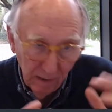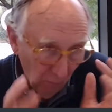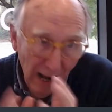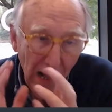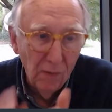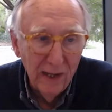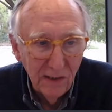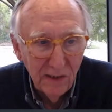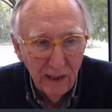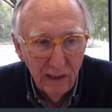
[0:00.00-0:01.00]
Wow,
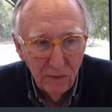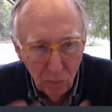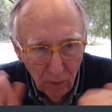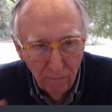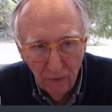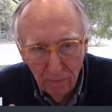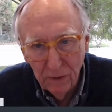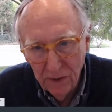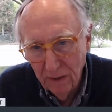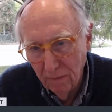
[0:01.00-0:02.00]
that saves
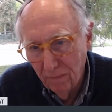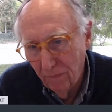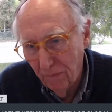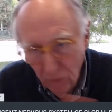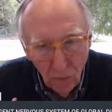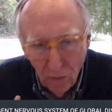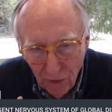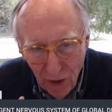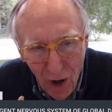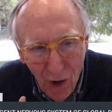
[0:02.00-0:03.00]
25% of
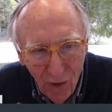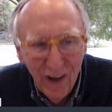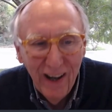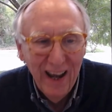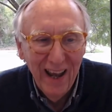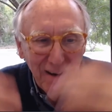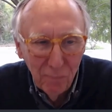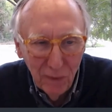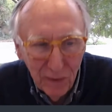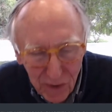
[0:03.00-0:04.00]
fuel,
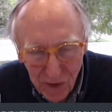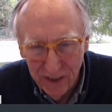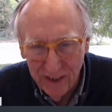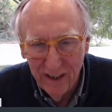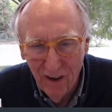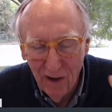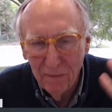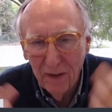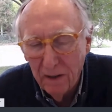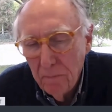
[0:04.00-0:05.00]
and pollution and all
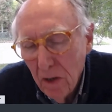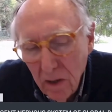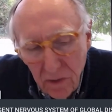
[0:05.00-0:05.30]
of that.